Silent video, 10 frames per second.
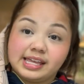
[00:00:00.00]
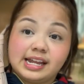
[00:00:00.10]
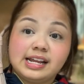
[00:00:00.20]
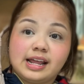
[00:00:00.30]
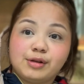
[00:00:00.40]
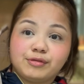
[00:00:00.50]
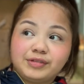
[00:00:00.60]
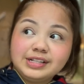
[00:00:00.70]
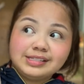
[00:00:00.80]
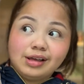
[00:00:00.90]
and it
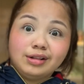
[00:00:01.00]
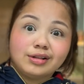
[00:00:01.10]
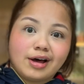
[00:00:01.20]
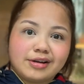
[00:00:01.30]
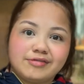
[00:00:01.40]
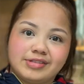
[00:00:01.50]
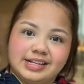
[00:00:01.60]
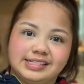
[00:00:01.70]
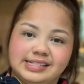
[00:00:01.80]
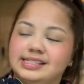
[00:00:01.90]
fits a lot of
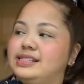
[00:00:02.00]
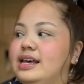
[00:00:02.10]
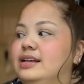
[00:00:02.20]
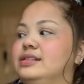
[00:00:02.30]
things inside.